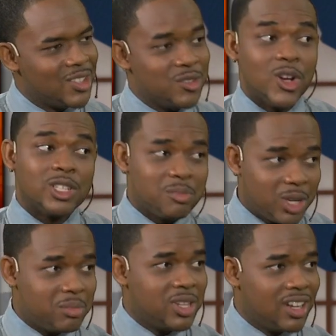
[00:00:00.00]
it just
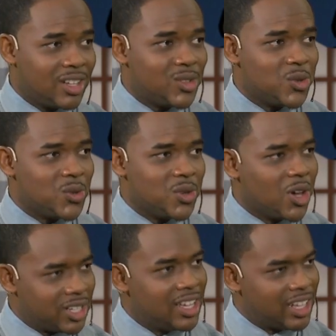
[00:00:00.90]
may be that you're
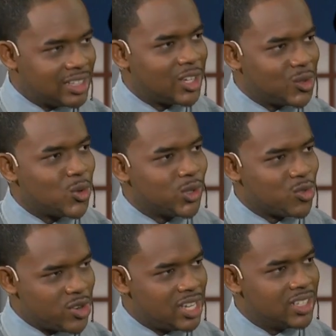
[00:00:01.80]
not getting those
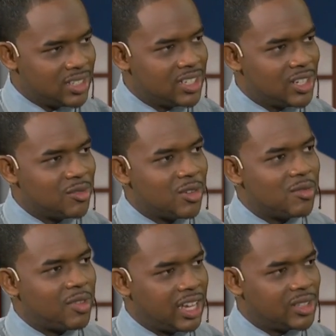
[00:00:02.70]
rays needed for
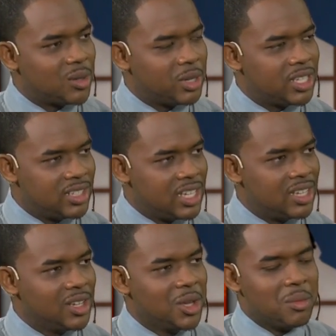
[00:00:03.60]
vitamin
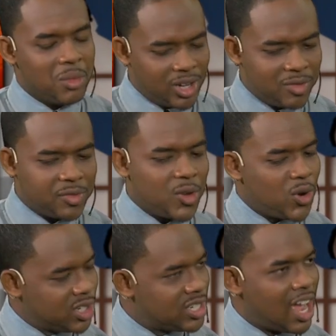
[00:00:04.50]
D. But if
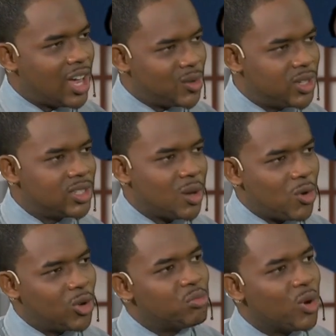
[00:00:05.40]
your shadow is
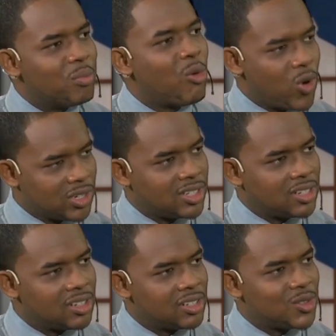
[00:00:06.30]
about
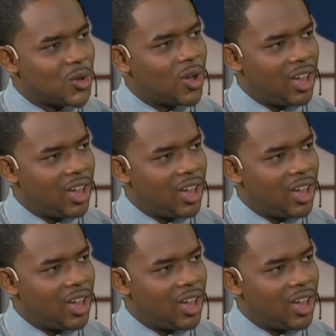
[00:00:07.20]
proportional to your